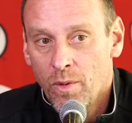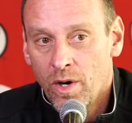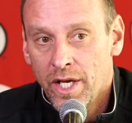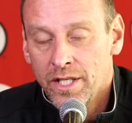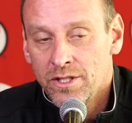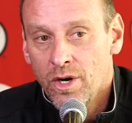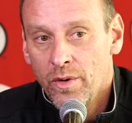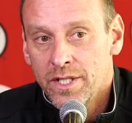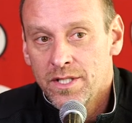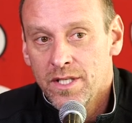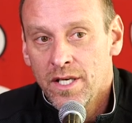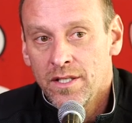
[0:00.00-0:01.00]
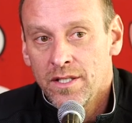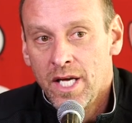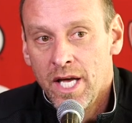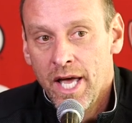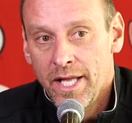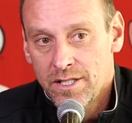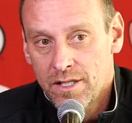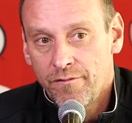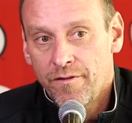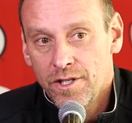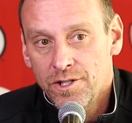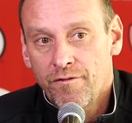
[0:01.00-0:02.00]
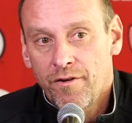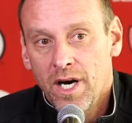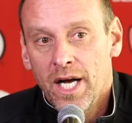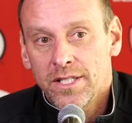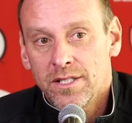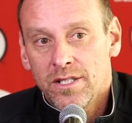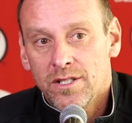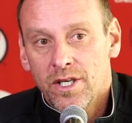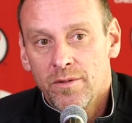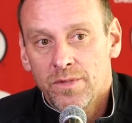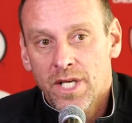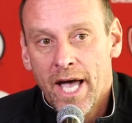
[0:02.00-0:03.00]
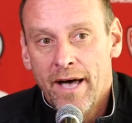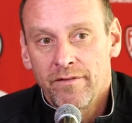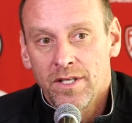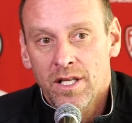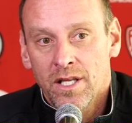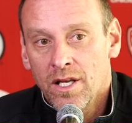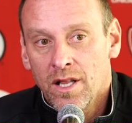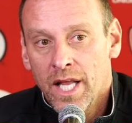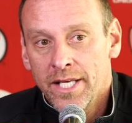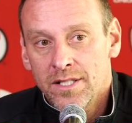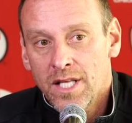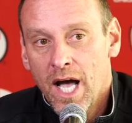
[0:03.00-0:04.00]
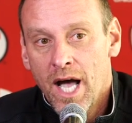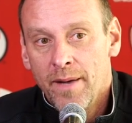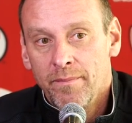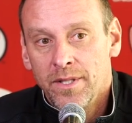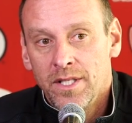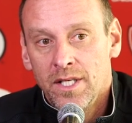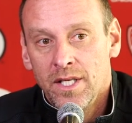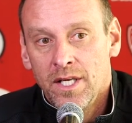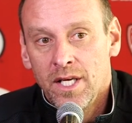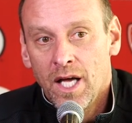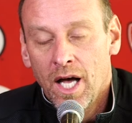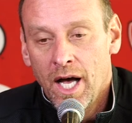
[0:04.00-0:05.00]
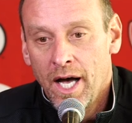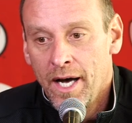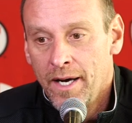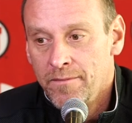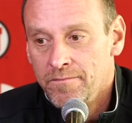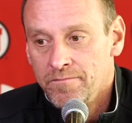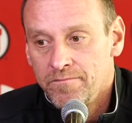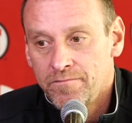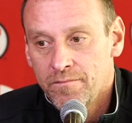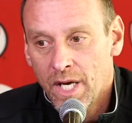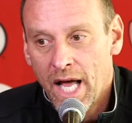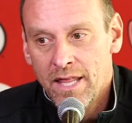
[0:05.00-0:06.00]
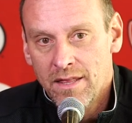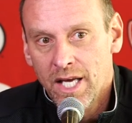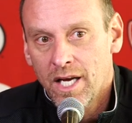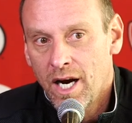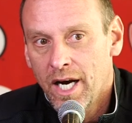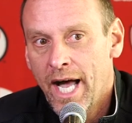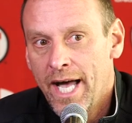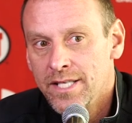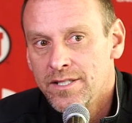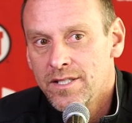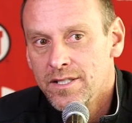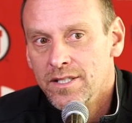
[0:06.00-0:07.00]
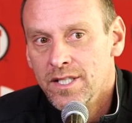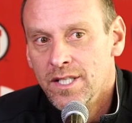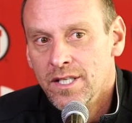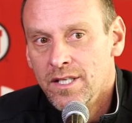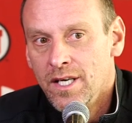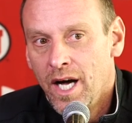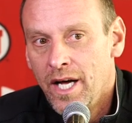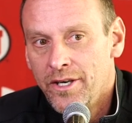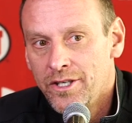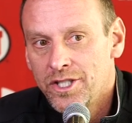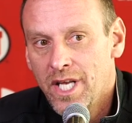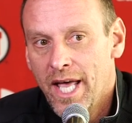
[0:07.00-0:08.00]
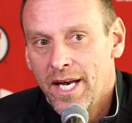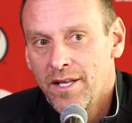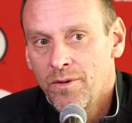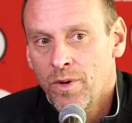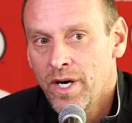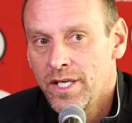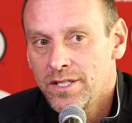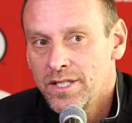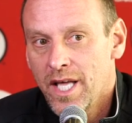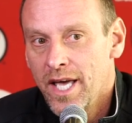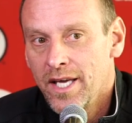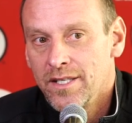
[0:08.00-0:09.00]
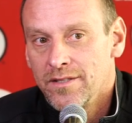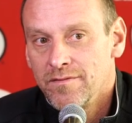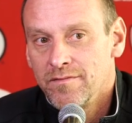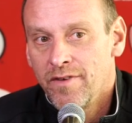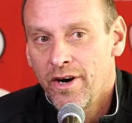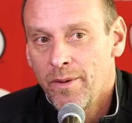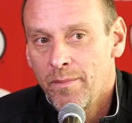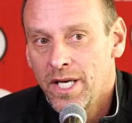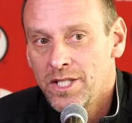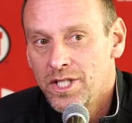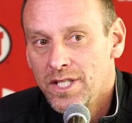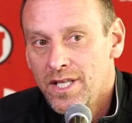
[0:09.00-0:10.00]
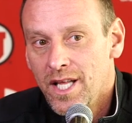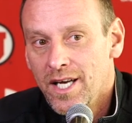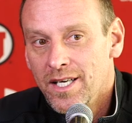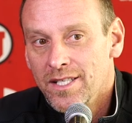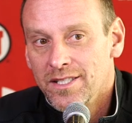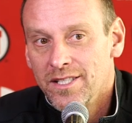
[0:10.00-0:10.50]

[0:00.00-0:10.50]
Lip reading: morning. So it's the first for us in terms of having a little less time. But I think our guys understand that we're going to stay very much in the